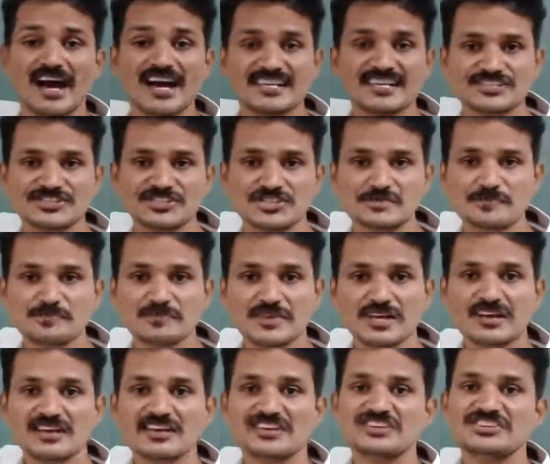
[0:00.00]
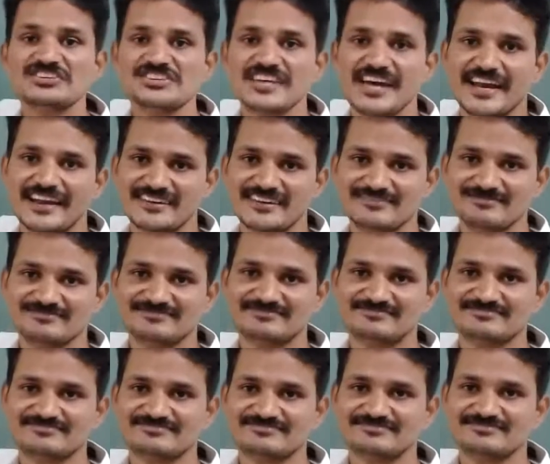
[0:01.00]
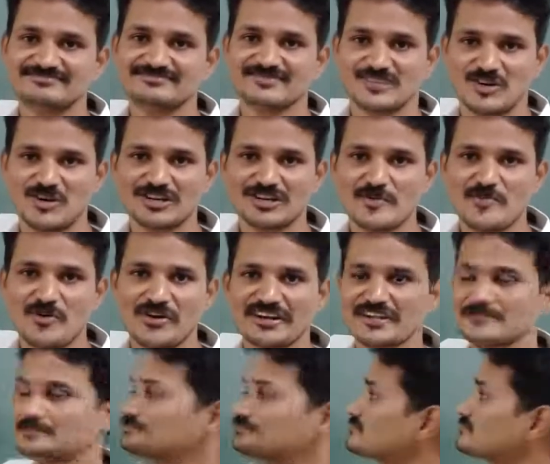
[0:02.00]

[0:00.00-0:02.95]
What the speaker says: as n. Got the point?